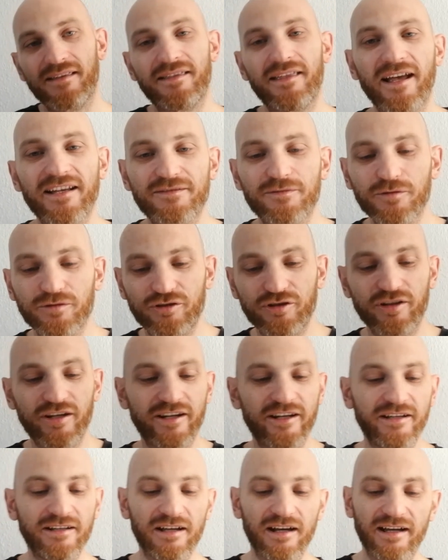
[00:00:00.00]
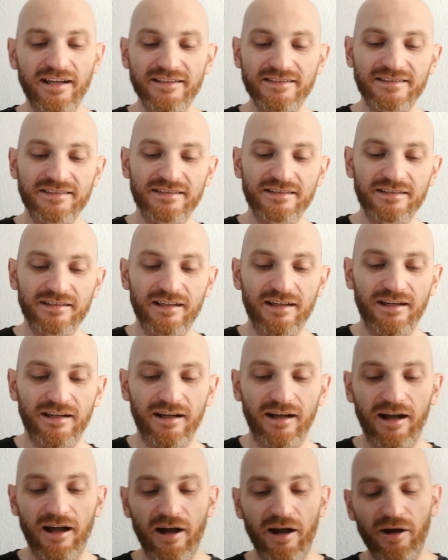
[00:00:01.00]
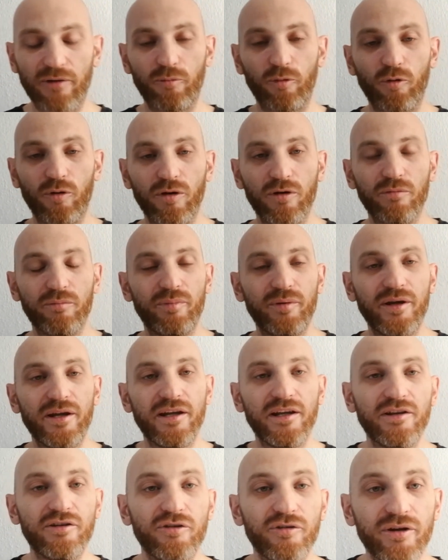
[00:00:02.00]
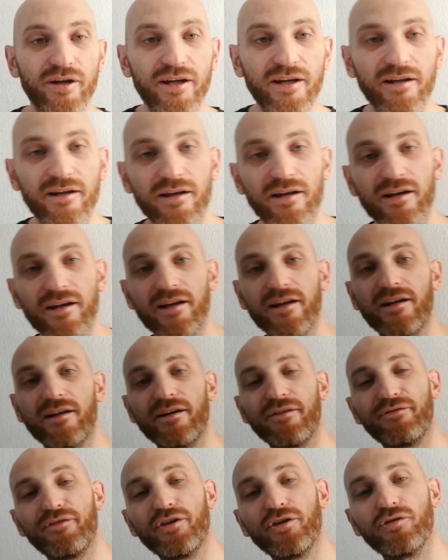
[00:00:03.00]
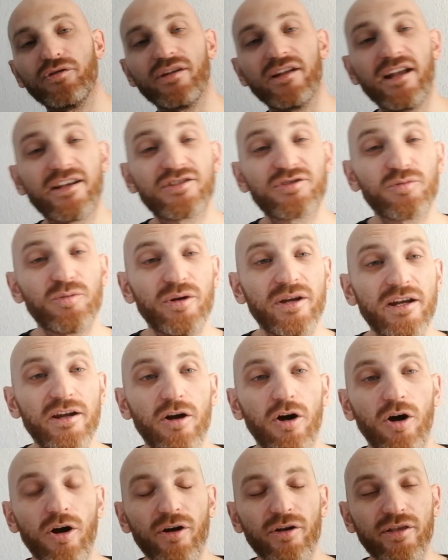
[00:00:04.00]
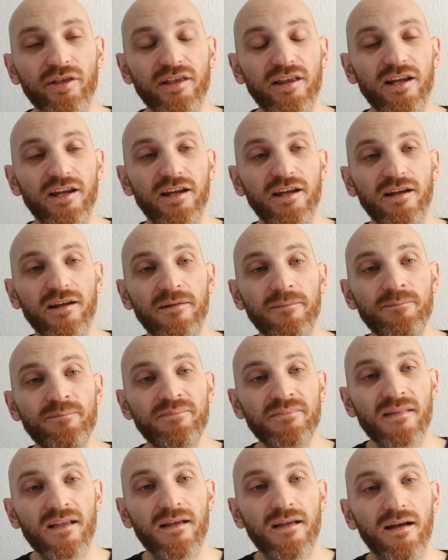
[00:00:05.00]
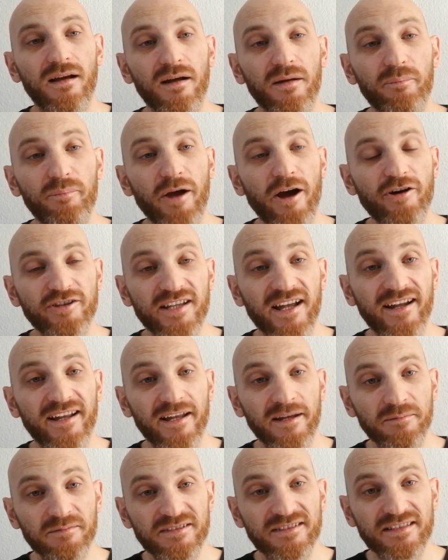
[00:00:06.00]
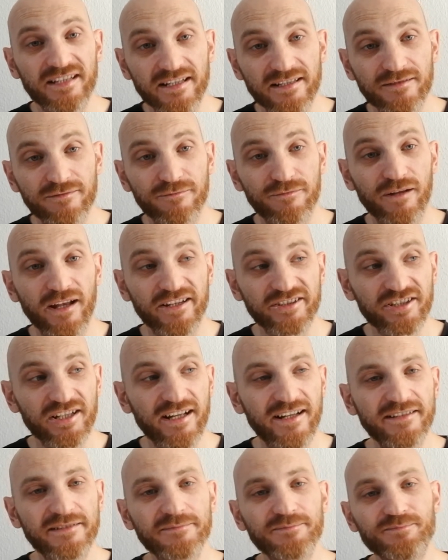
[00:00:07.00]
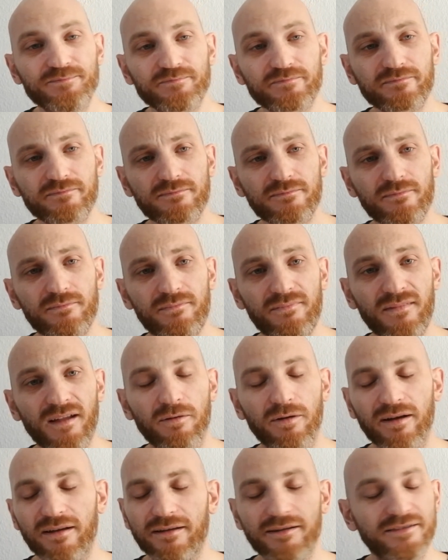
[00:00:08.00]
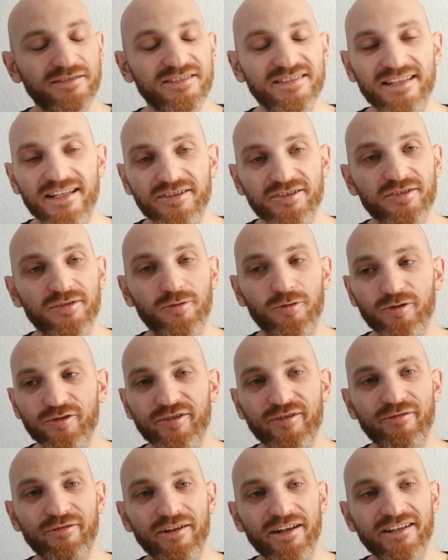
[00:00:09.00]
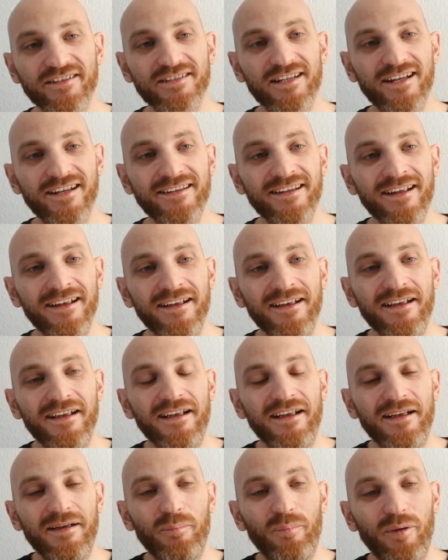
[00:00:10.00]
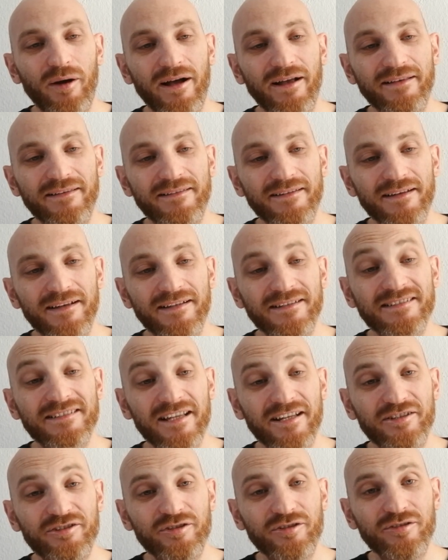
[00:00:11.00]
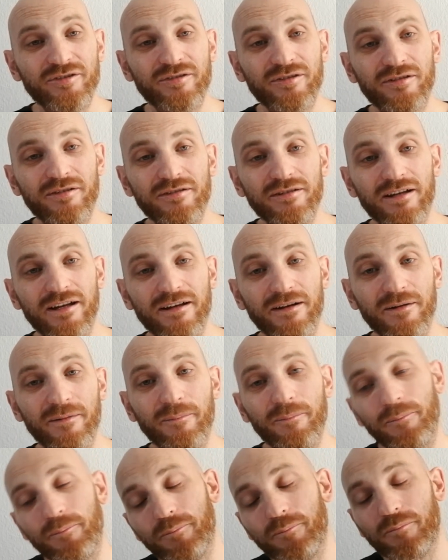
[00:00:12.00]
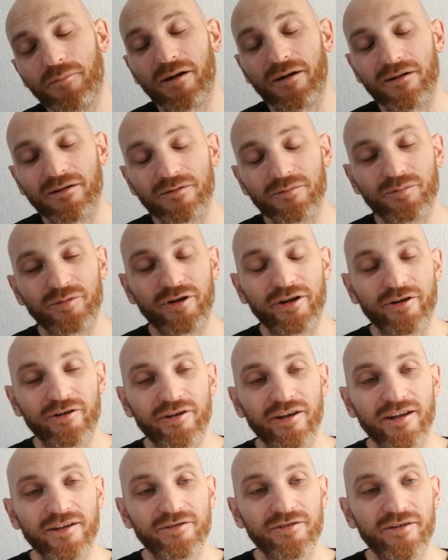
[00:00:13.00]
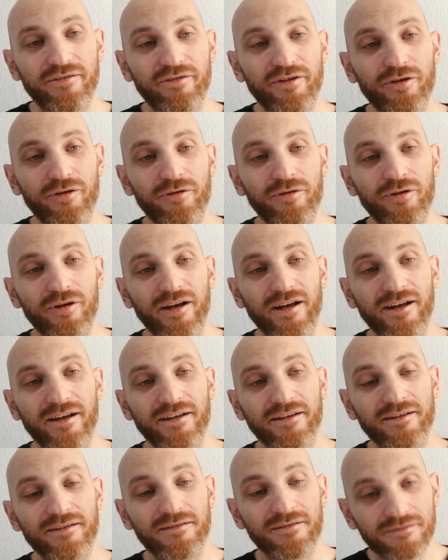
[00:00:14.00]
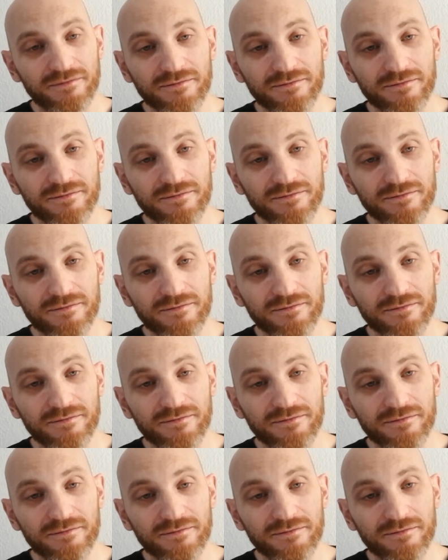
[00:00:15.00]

Thanks for tuning in, guys. I will be doing a review next week on the PowerTac M6 flashlight. It's such an awesome flashlight. But stay tuned, I'll bring you that review. And